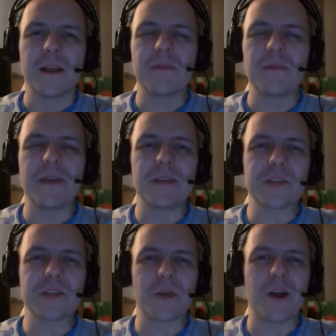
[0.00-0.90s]
If you have any
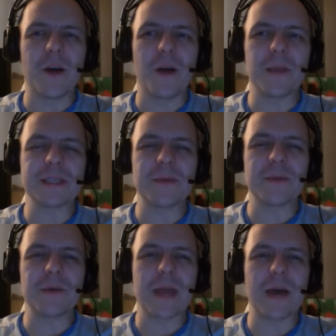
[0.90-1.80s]
sort of comments
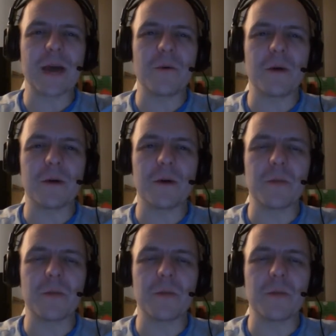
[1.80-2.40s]
about how